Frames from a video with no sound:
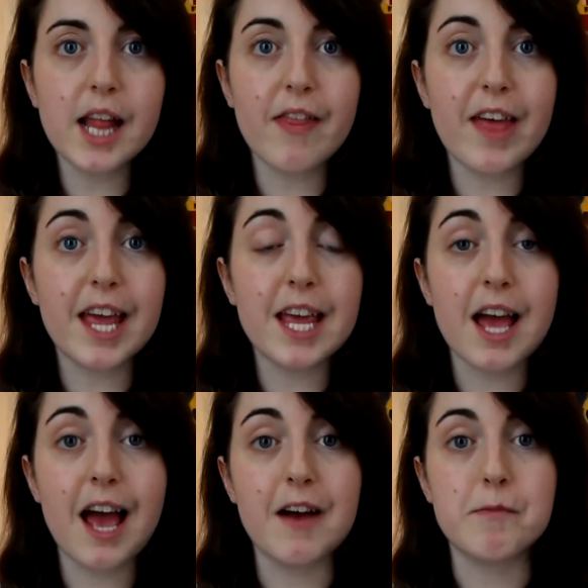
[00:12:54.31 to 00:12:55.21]
they
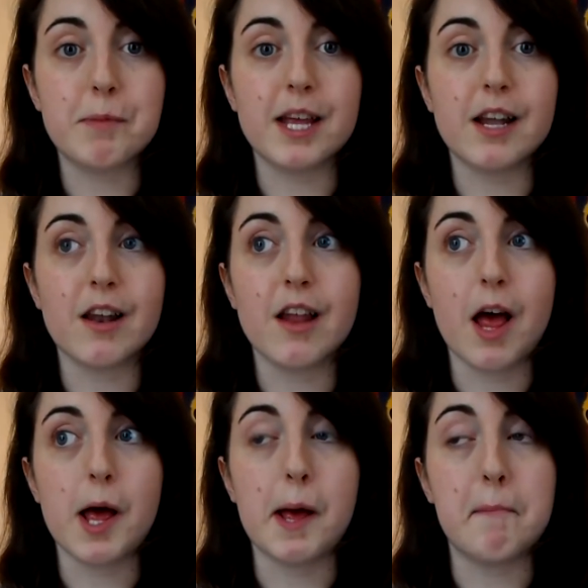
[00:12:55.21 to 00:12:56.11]
have been
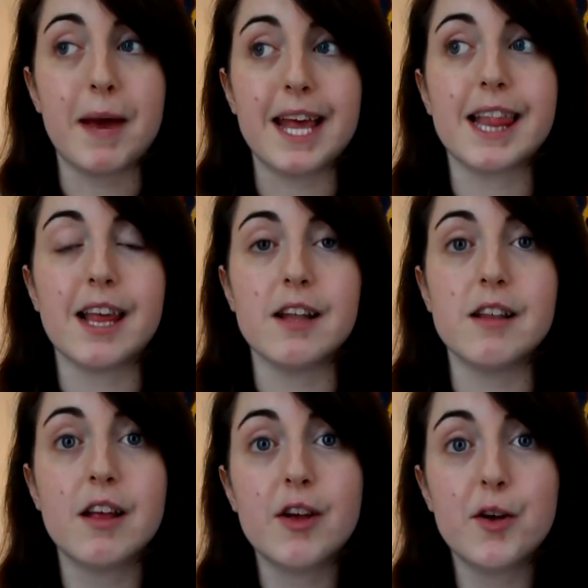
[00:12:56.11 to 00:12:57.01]

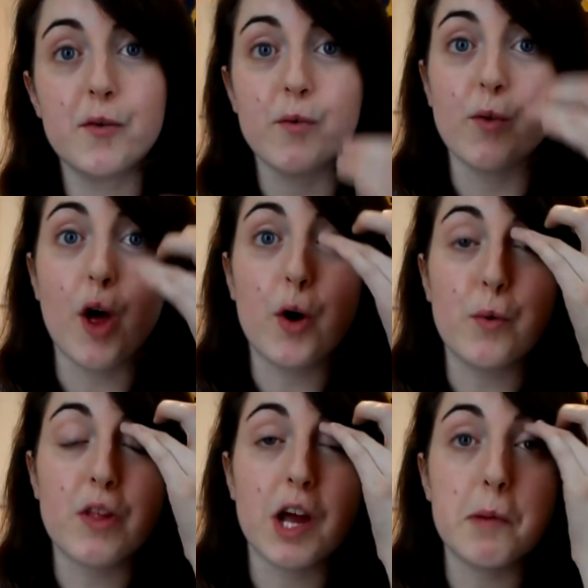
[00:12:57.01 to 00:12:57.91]
amazing through the
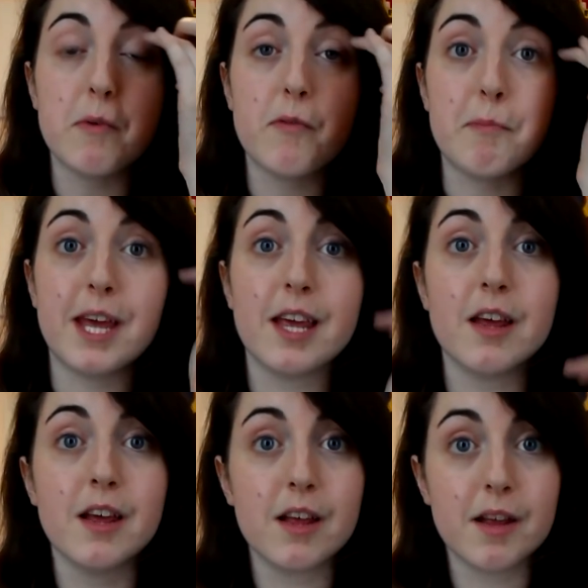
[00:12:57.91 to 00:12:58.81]
whole time of
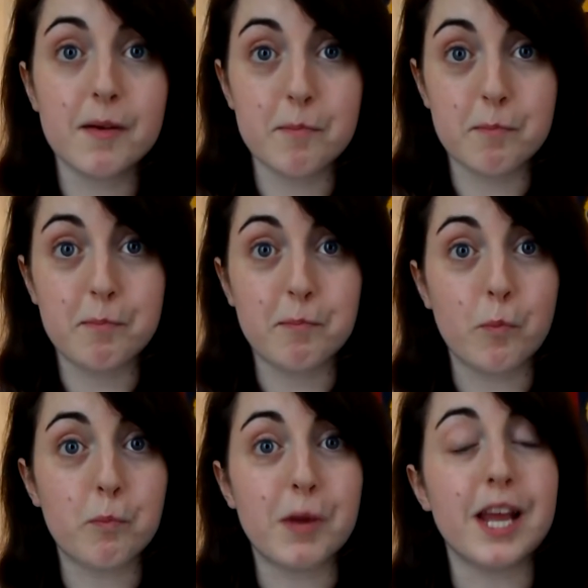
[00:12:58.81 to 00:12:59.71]
me
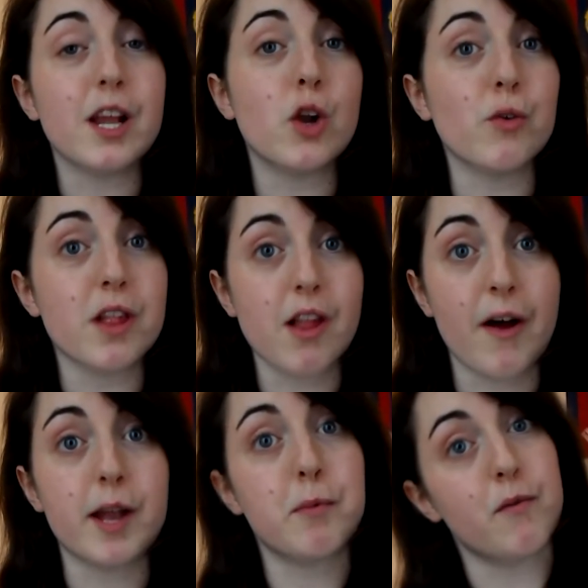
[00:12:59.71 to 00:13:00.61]
being
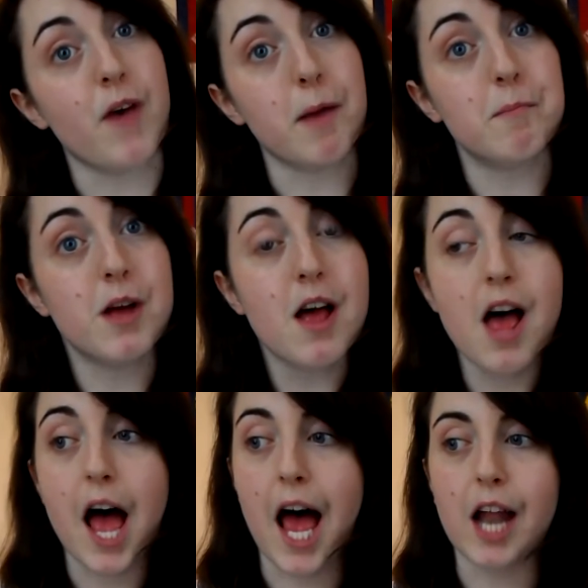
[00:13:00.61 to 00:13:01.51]
alongside with them,
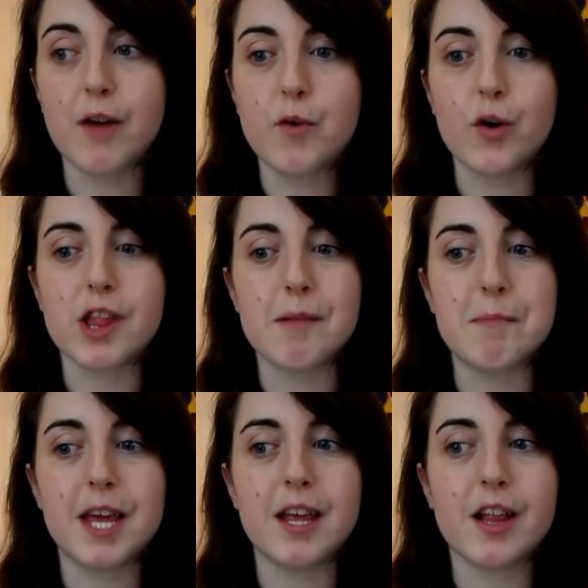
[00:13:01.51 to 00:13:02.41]
and I've got to
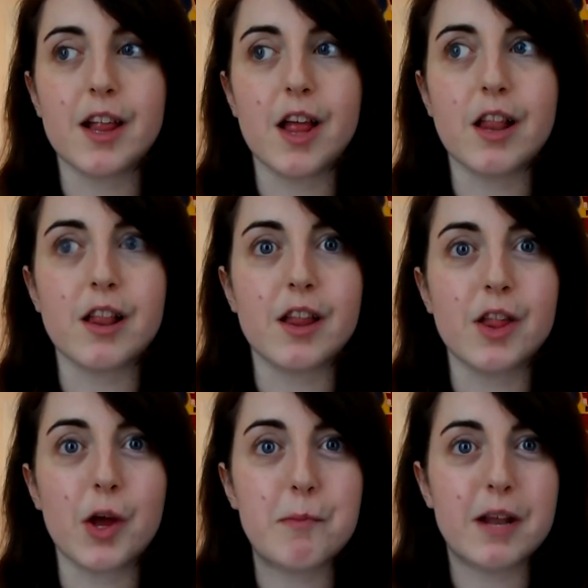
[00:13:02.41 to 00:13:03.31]
meet
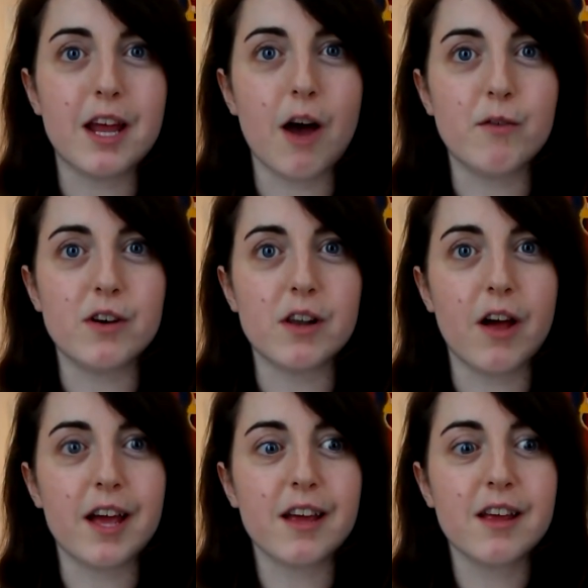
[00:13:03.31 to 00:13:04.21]
so many other
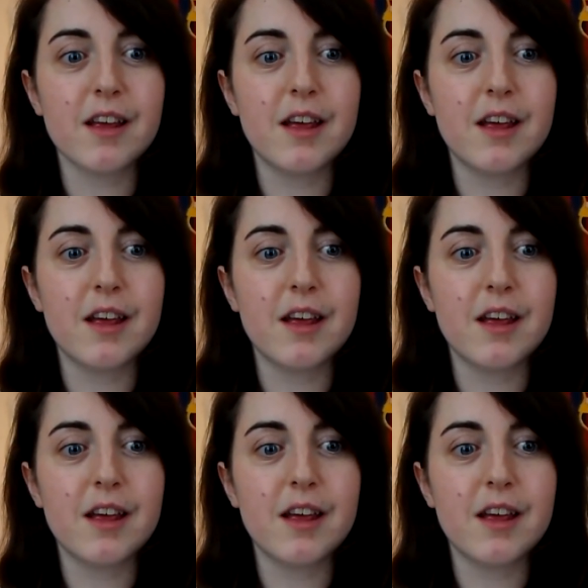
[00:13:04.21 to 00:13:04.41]
like